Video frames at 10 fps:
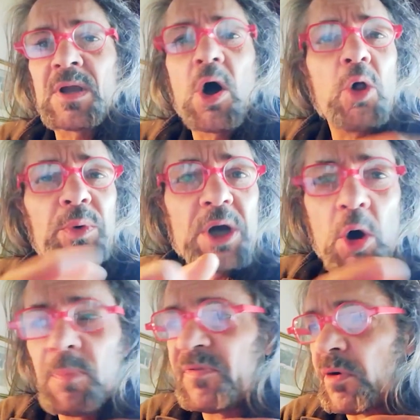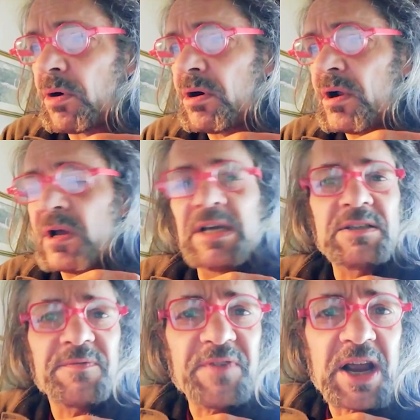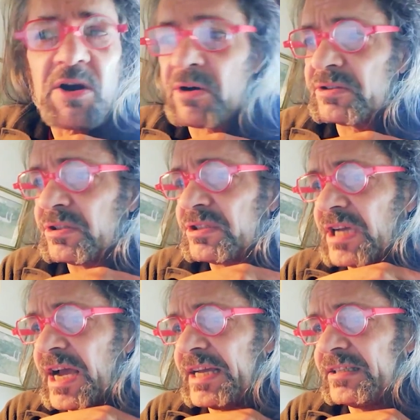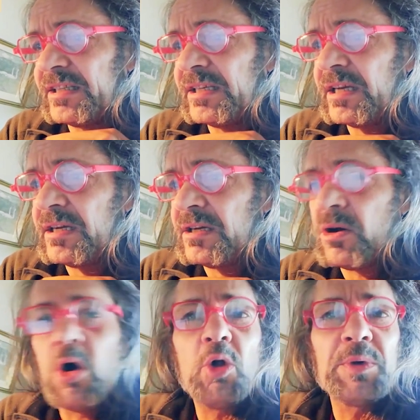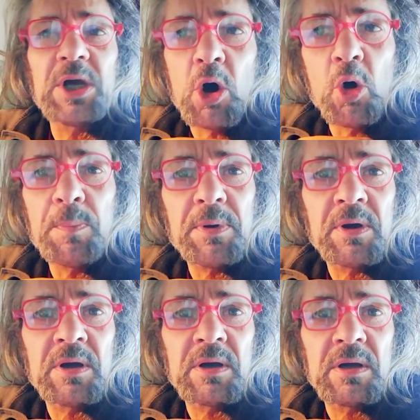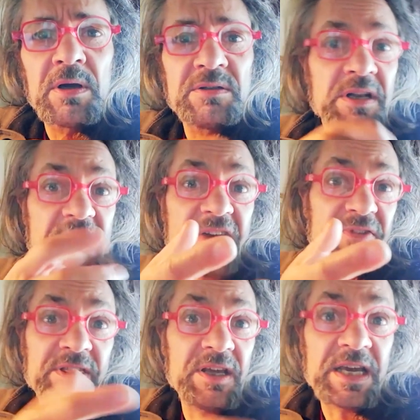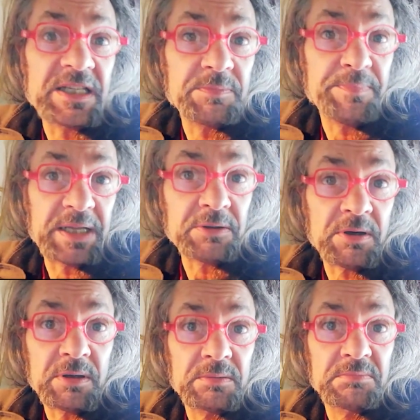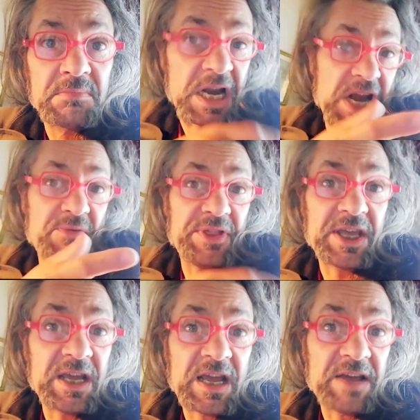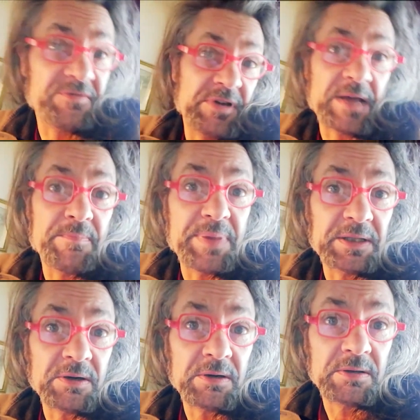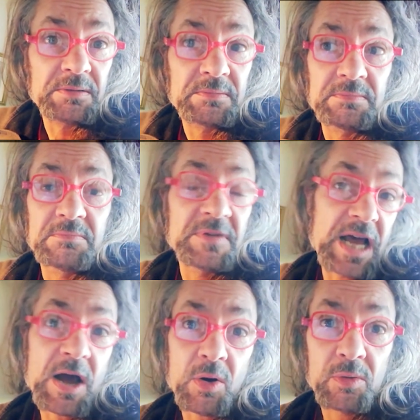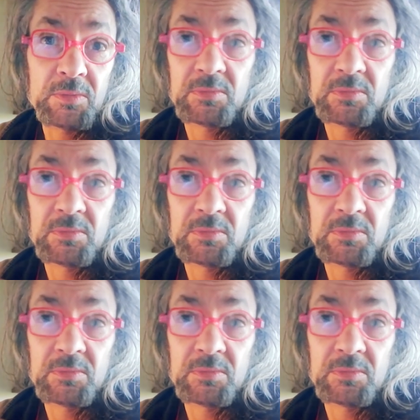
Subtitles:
All we hope for is a fairer society. All we hope is that everything gets better. Everything have to get better now.